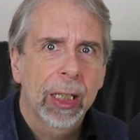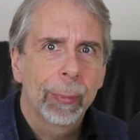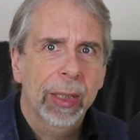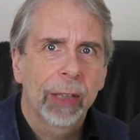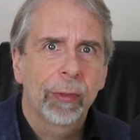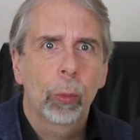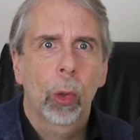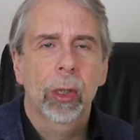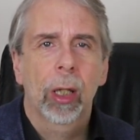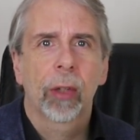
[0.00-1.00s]
Let me give you
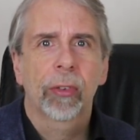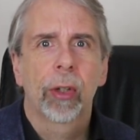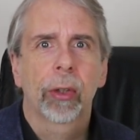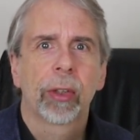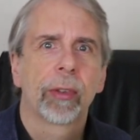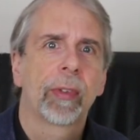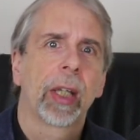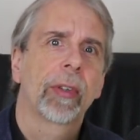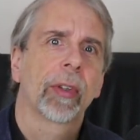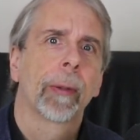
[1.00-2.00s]
one last nugget of
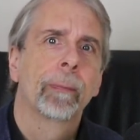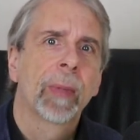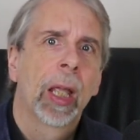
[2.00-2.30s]
data.